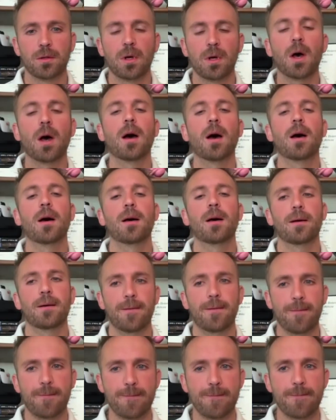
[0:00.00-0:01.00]

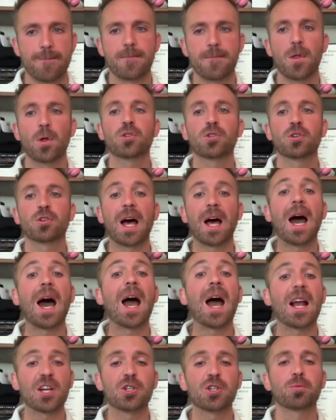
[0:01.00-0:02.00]
Those are the
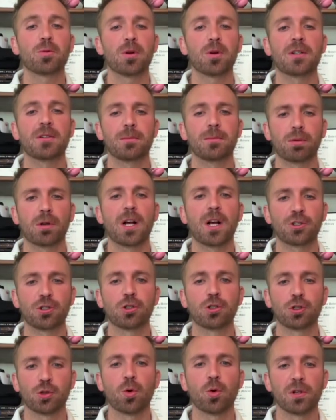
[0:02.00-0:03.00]
highest
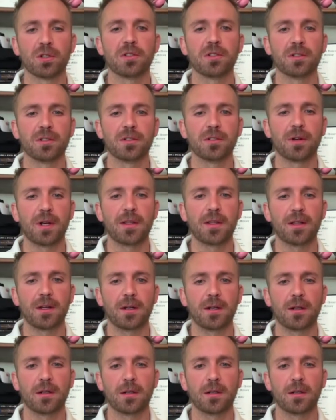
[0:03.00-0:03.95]
pressure sources right there.